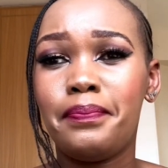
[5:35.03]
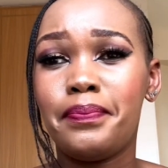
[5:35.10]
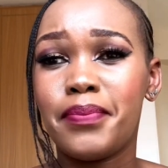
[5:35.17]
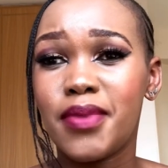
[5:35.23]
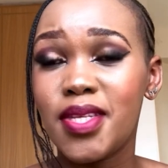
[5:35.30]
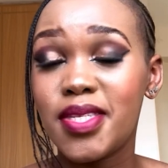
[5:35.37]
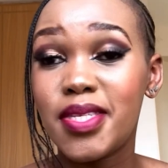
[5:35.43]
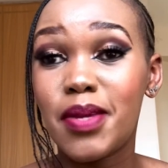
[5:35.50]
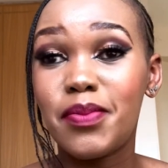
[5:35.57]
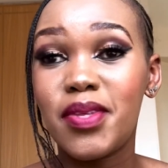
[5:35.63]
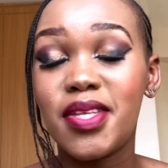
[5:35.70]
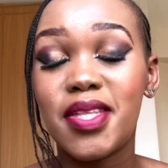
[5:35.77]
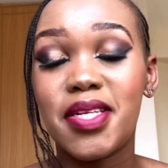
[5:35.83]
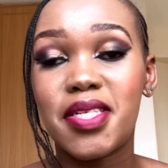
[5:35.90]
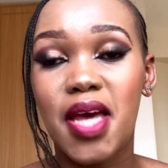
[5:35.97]
this is something
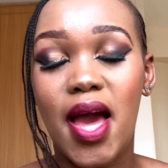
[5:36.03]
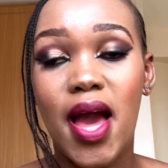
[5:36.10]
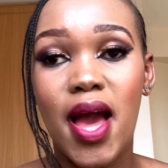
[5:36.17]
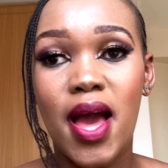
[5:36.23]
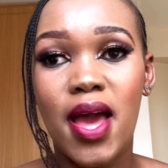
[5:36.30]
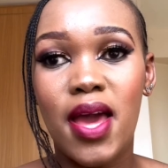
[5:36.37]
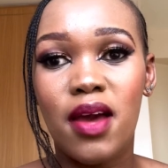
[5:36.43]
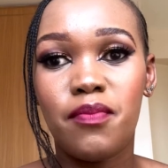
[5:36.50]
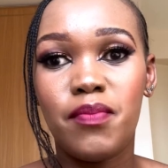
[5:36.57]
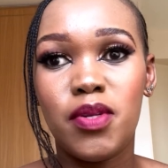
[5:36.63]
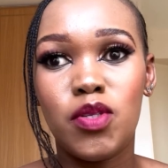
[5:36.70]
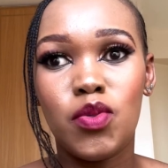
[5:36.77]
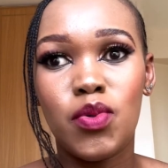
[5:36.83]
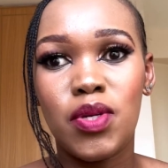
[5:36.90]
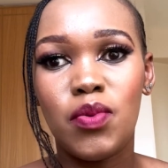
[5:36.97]
that I have been
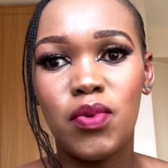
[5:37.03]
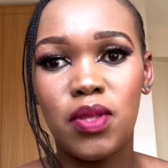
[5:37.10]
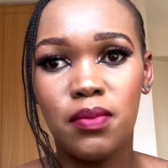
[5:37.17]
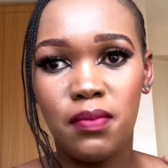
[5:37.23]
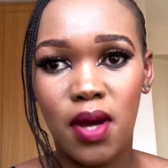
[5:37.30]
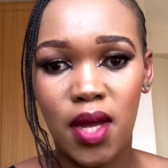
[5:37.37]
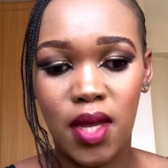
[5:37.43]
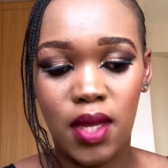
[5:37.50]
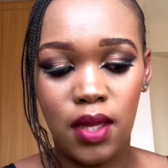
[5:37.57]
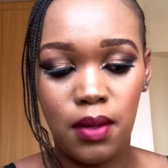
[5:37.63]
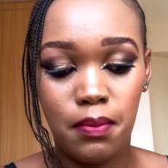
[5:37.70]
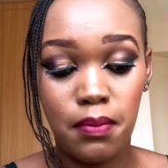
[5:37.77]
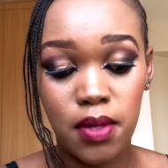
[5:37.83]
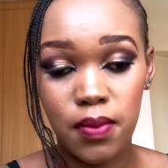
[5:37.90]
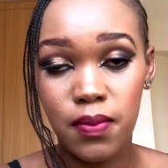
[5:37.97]
doing with my
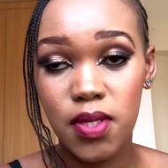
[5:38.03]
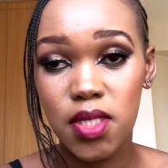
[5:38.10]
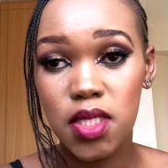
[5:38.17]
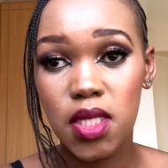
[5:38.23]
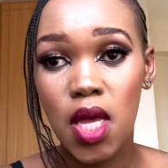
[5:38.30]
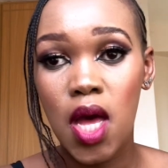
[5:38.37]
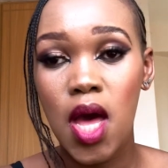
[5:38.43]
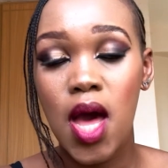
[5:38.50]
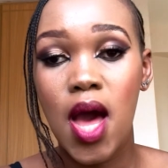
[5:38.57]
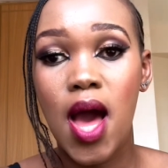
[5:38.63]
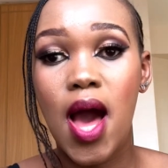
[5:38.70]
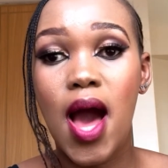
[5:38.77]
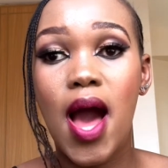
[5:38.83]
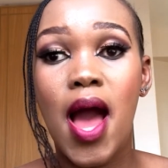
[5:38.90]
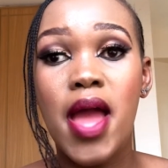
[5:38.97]
babies.
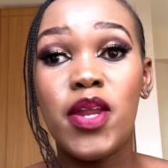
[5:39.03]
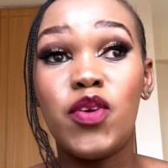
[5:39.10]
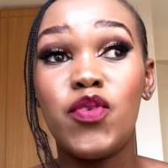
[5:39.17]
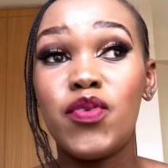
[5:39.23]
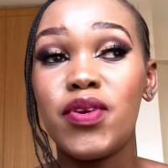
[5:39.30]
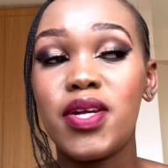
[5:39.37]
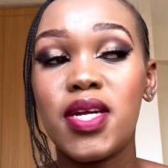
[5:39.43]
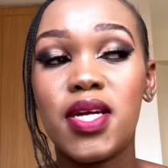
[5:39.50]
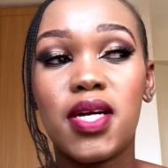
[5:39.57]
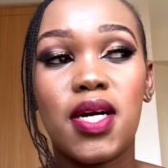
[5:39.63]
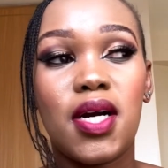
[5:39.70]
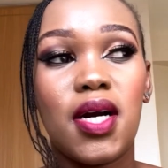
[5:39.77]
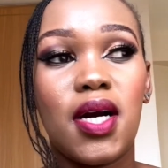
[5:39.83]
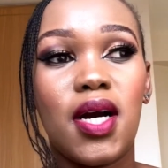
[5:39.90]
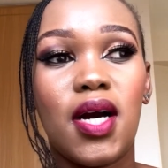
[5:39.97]
I drink
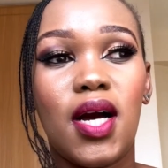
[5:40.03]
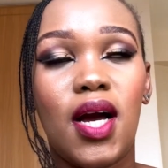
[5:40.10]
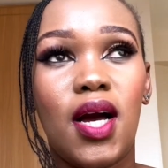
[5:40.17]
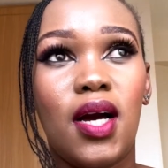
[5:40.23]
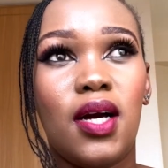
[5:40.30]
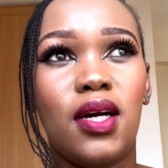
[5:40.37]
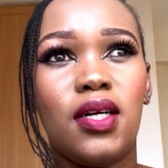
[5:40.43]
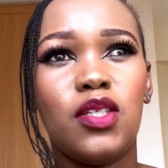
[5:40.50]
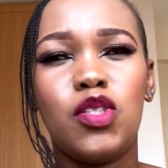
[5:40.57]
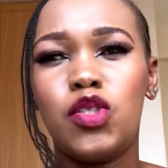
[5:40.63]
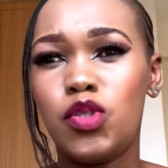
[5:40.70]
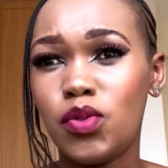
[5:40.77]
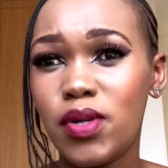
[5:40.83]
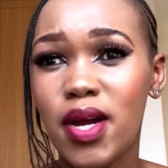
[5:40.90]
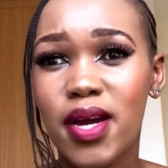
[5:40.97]
a
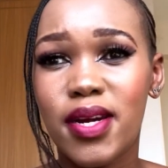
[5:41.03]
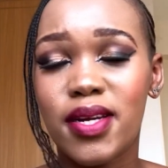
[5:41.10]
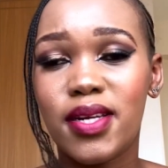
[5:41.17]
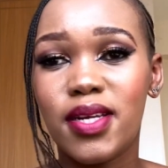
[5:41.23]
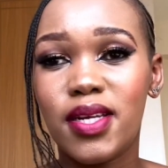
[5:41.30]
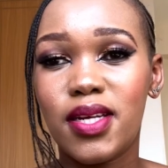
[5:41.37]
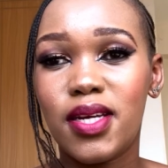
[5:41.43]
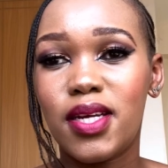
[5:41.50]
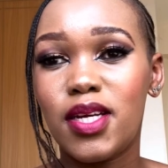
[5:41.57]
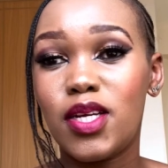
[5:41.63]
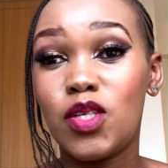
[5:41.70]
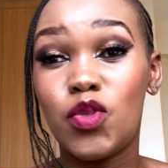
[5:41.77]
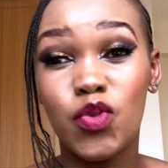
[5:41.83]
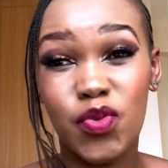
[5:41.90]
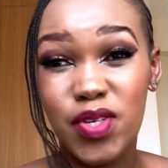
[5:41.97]
sugary
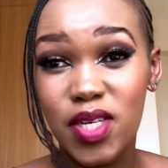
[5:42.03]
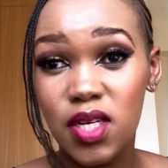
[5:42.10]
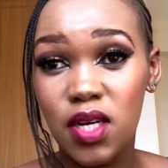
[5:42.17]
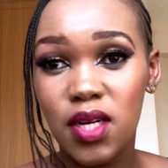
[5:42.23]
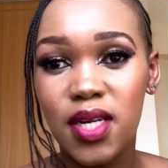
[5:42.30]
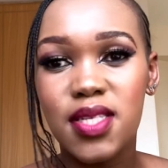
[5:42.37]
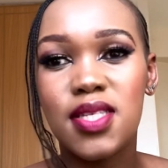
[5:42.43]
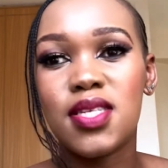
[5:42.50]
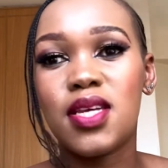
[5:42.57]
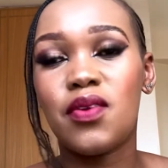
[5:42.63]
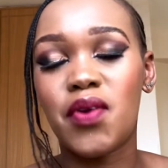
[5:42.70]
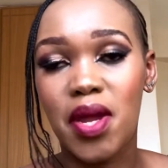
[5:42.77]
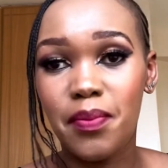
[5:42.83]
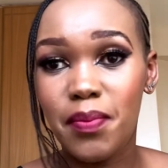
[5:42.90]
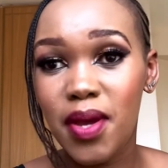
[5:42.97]
drink, let's say
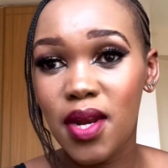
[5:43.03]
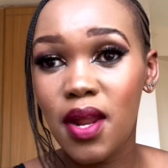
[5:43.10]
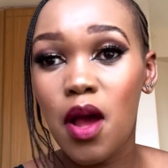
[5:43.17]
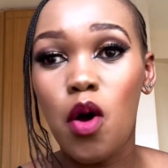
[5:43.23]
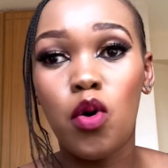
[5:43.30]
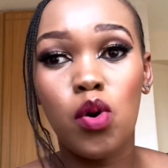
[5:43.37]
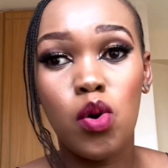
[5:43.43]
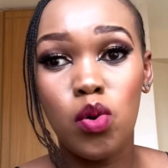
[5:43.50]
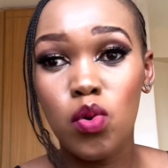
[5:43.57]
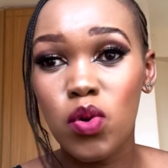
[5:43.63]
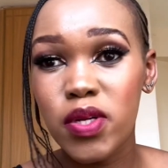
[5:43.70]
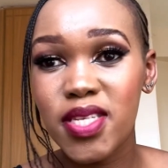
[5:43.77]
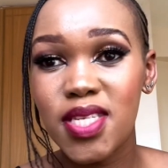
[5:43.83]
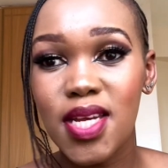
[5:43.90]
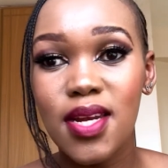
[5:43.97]
Ribena or
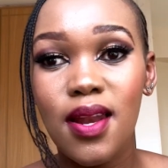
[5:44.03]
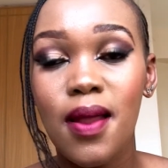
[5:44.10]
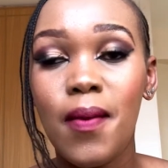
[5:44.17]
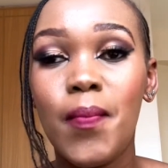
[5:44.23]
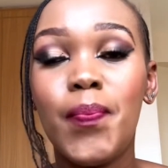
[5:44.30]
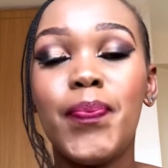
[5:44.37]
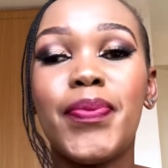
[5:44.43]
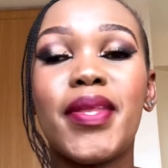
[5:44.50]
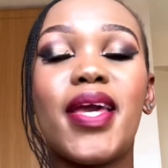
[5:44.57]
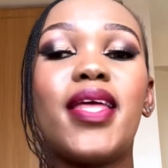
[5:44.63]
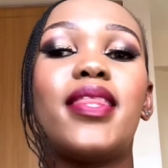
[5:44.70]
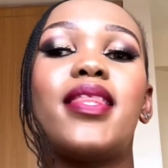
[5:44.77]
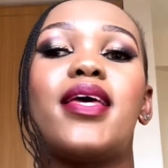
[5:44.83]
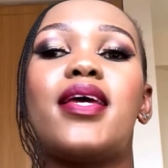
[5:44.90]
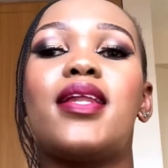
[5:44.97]
Lucozid, and
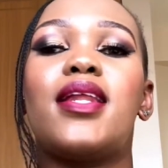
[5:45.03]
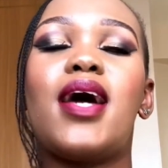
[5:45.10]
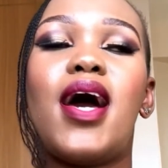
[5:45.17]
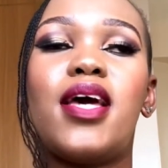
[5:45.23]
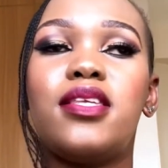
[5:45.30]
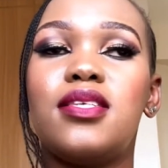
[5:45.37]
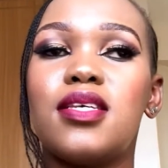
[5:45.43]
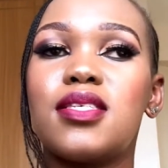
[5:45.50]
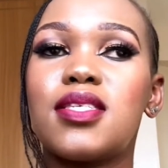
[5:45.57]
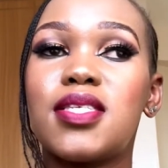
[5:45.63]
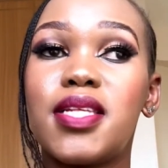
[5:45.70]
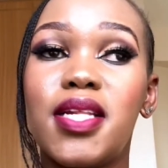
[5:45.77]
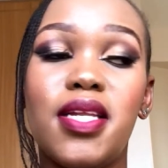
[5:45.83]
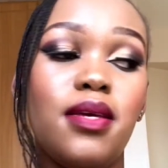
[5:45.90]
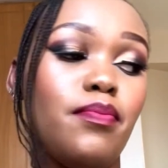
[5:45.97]
then I just
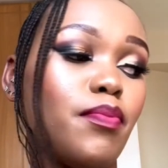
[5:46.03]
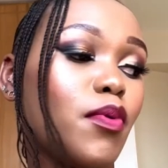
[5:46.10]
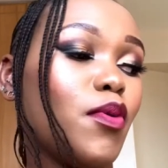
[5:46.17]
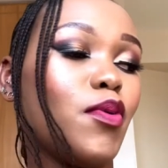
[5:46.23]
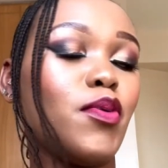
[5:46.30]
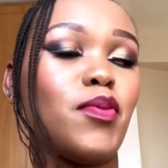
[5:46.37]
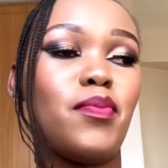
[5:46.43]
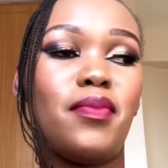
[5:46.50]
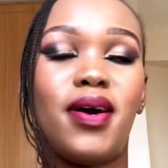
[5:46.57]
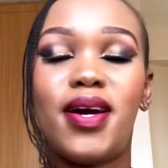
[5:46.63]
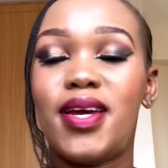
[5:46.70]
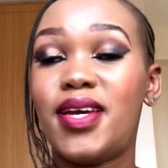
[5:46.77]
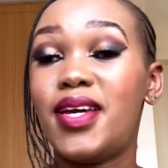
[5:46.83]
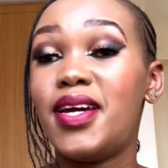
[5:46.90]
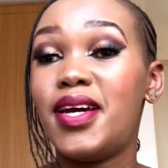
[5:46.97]
sleep on my
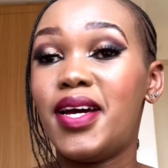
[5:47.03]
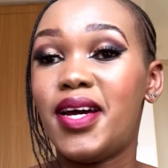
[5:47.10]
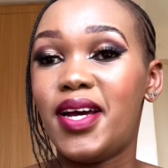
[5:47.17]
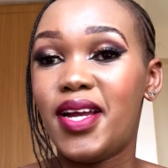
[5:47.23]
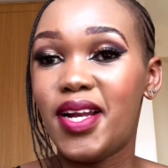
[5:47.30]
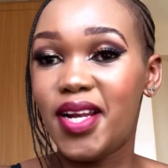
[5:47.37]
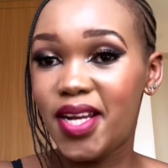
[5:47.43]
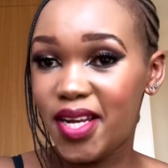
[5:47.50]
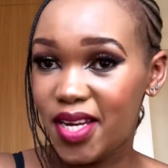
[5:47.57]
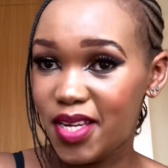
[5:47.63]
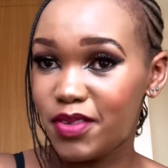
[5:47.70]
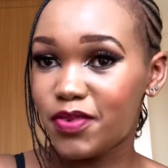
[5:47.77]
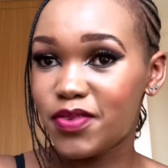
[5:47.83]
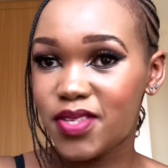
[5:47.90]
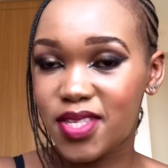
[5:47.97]

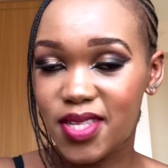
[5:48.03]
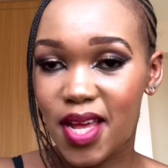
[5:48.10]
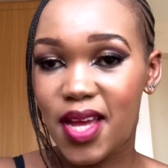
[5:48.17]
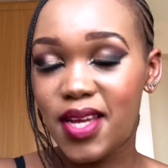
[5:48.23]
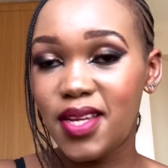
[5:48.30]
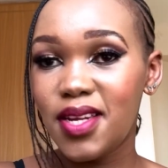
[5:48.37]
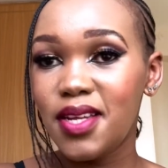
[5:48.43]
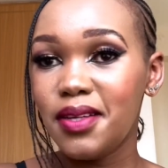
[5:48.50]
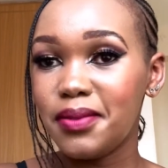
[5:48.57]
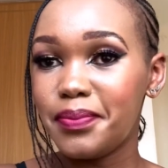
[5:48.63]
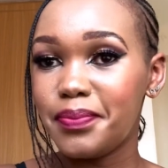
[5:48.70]
left side,